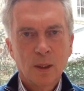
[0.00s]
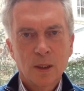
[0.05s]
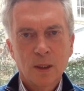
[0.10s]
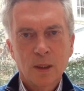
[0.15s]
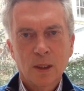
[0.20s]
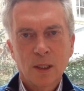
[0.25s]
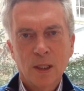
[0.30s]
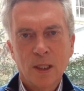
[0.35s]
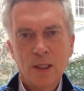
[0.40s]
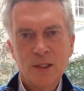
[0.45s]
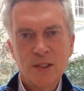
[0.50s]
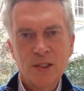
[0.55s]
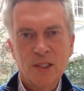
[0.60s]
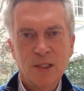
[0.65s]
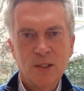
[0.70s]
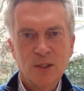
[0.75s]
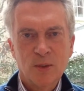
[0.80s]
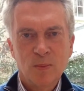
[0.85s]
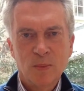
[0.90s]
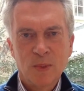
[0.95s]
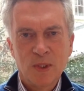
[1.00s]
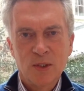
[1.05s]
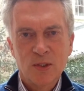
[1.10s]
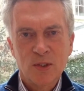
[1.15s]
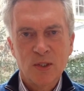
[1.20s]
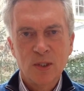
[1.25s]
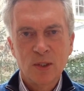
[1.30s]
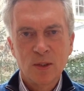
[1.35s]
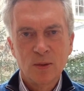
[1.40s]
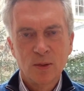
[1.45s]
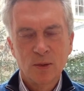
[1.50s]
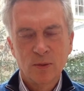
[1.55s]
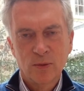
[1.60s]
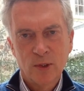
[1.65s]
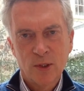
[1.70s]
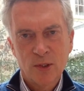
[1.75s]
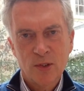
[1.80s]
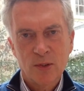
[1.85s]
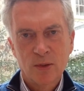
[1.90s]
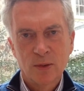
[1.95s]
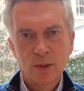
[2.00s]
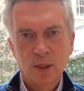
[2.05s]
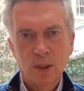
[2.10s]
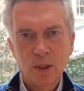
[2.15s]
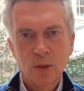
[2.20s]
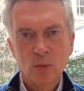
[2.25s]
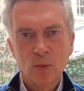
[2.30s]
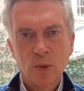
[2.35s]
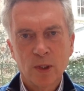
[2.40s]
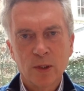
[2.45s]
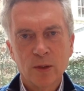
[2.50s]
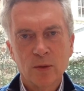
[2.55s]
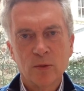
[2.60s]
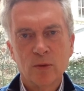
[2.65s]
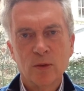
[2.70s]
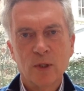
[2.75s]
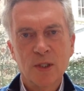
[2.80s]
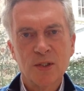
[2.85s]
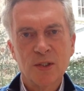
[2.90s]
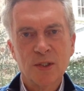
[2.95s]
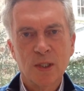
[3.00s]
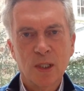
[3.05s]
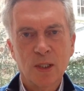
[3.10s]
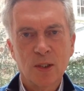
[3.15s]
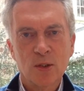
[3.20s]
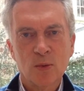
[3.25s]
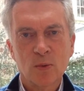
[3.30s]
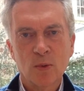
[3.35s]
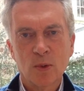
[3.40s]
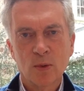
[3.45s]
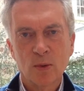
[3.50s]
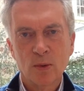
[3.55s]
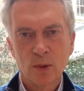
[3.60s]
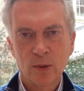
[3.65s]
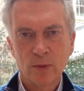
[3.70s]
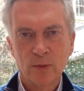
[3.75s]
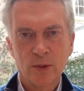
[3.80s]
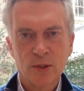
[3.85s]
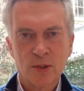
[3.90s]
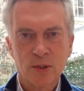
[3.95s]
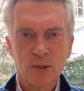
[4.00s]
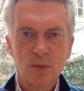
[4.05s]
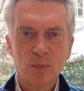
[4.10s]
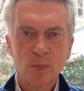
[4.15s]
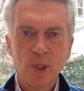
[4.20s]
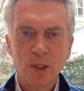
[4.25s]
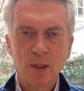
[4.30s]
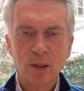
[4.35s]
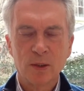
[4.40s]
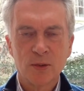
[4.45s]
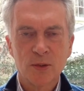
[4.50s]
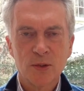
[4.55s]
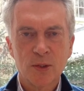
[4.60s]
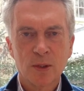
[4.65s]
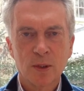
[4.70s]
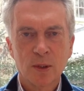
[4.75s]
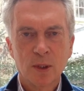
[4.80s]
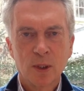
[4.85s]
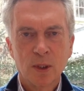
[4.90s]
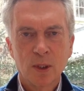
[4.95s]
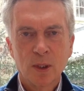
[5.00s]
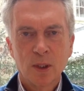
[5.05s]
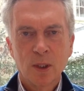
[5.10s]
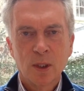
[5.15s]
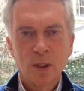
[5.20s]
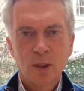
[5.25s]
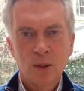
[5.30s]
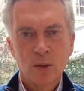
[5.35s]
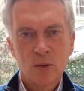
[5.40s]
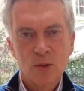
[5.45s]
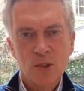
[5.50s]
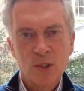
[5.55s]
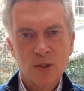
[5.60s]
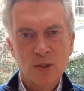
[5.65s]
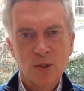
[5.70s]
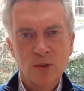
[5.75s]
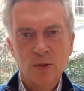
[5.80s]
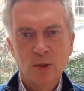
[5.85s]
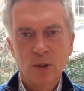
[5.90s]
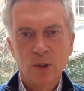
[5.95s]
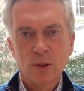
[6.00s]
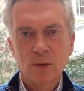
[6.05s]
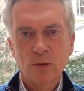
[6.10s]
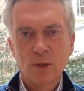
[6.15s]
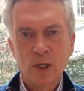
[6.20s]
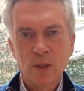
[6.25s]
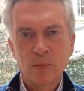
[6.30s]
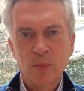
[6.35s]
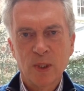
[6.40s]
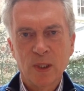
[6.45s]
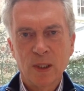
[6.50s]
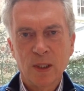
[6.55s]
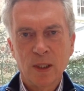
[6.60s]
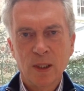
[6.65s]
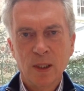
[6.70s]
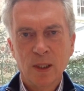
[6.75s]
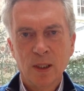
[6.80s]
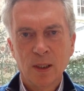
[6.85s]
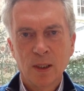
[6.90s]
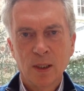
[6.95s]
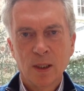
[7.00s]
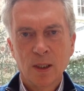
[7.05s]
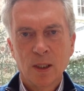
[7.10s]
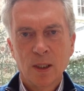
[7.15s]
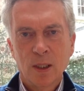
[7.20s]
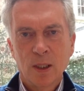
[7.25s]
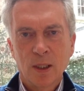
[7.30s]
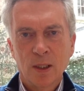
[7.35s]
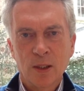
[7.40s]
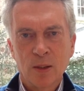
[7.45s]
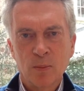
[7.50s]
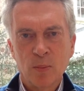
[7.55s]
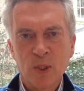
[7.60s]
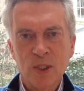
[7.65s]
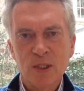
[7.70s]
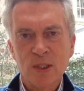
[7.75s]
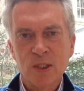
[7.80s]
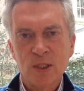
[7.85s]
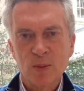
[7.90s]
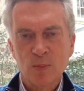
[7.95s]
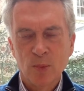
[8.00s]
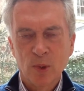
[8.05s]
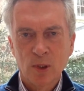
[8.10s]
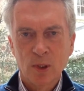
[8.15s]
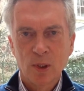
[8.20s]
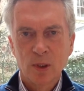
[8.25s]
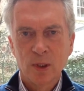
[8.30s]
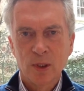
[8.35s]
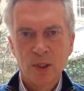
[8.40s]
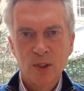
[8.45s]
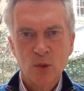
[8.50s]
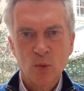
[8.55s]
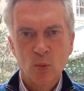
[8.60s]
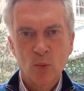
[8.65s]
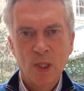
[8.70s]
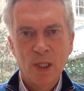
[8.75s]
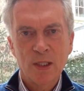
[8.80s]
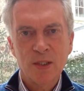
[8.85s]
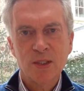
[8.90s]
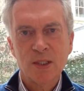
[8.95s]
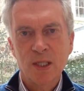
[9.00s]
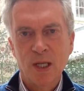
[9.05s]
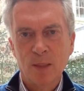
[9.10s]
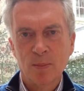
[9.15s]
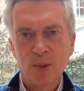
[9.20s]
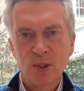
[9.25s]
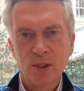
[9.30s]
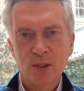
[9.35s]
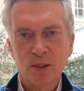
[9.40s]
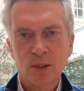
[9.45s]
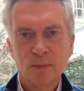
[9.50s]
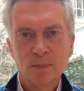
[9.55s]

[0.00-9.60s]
Classlist meets a universal need, one that resonates with all of us as parents. Users are growing rapidly, and the business model is well established.